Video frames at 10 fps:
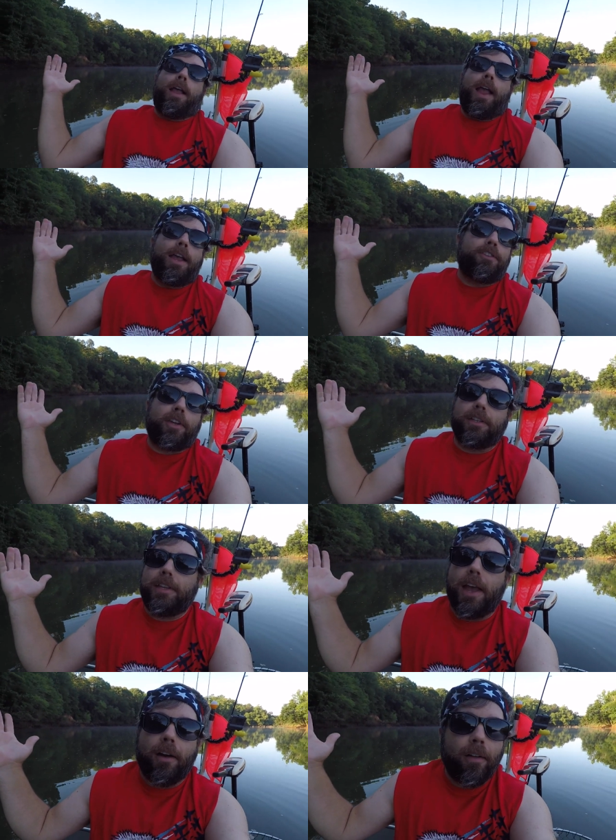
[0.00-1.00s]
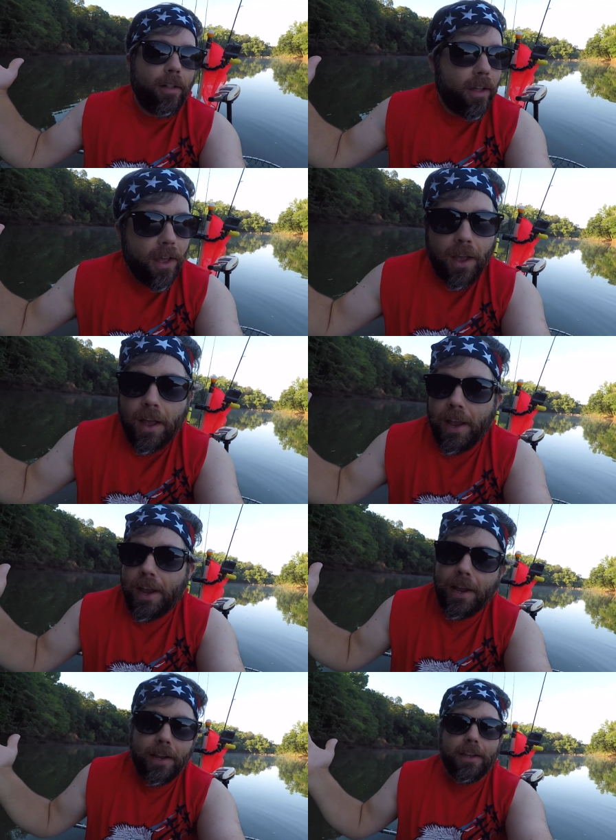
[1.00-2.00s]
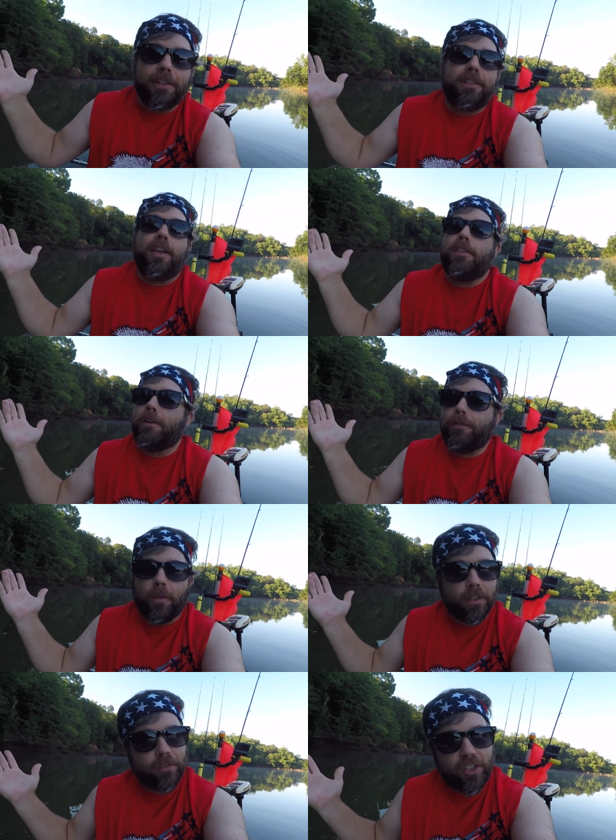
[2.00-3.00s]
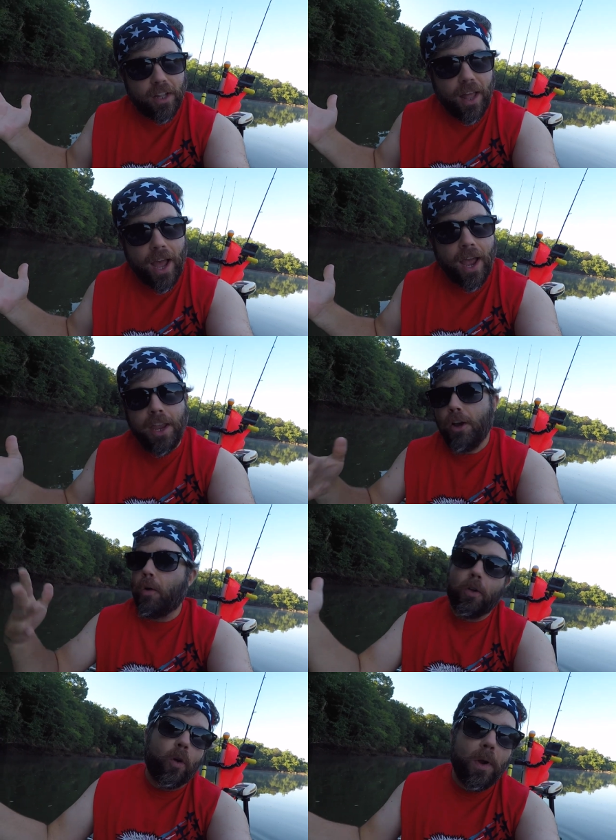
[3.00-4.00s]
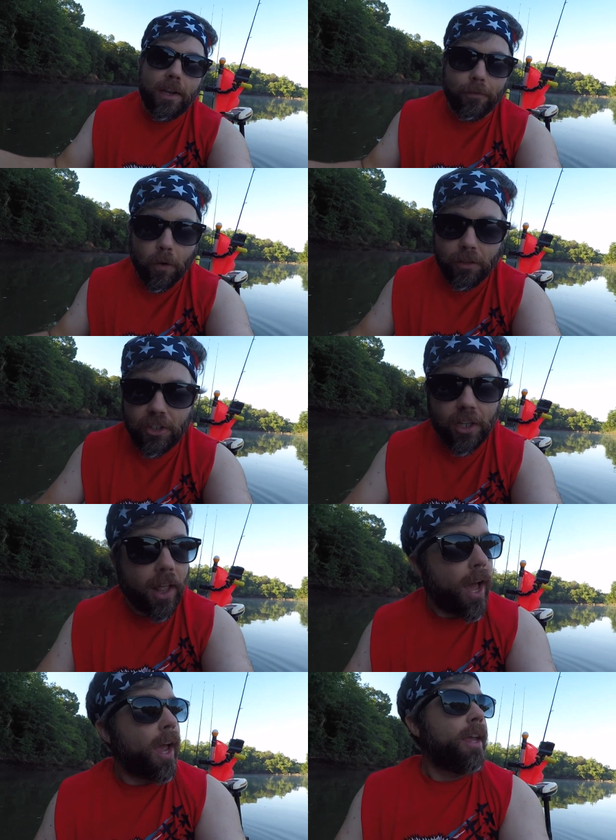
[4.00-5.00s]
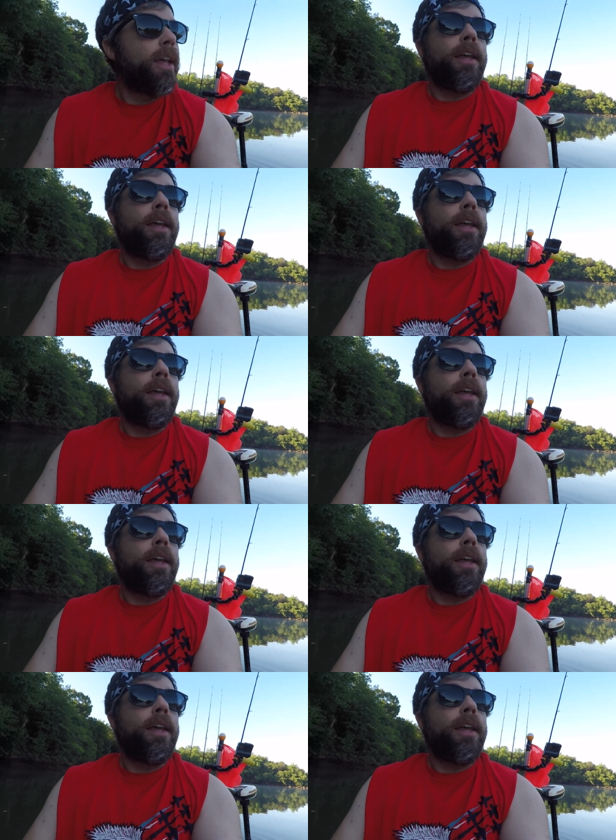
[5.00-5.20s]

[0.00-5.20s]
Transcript: as you can tell, it is the 4th of July, or the week of 4th of July,